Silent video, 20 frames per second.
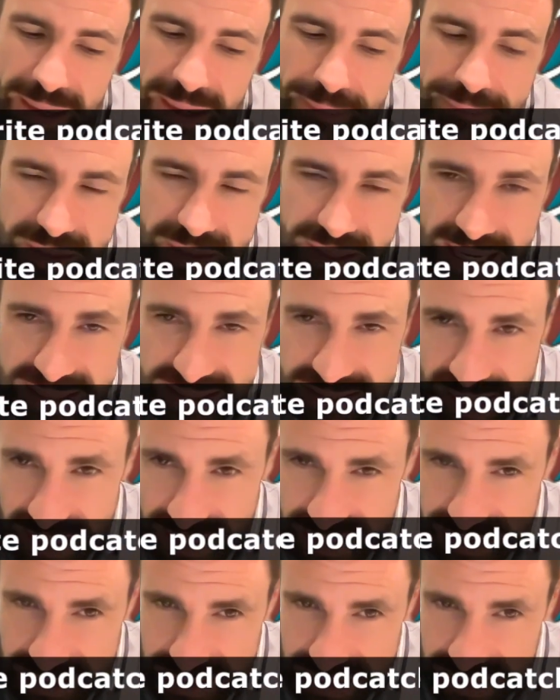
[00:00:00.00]
gets
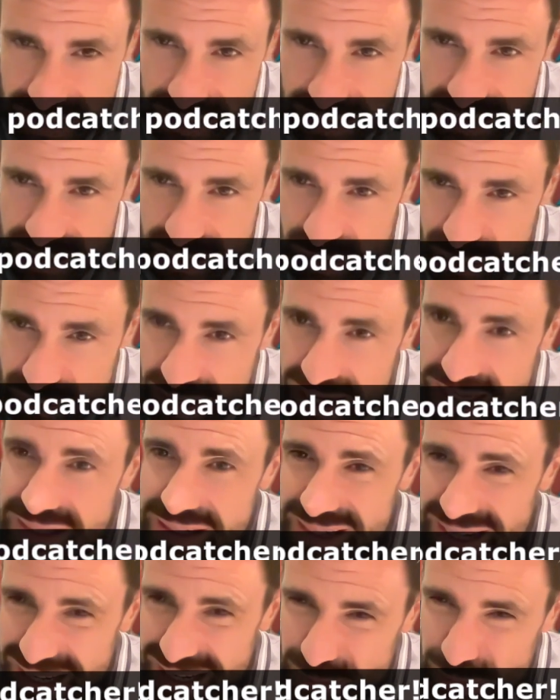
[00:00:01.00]
under stress and it
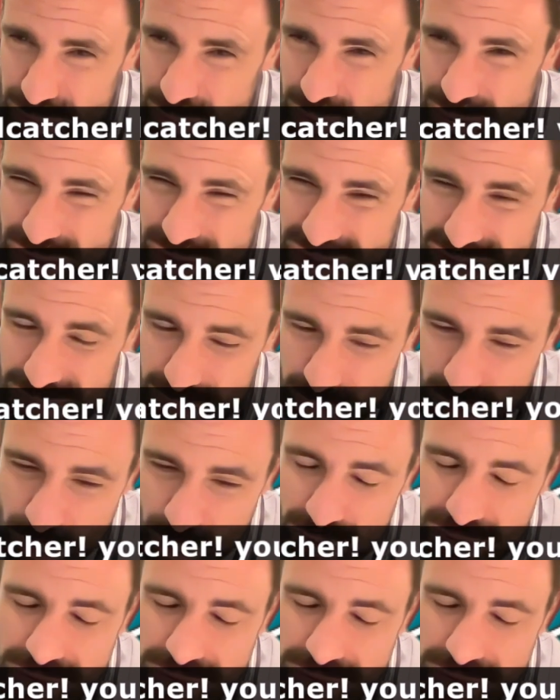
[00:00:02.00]
gets pulled,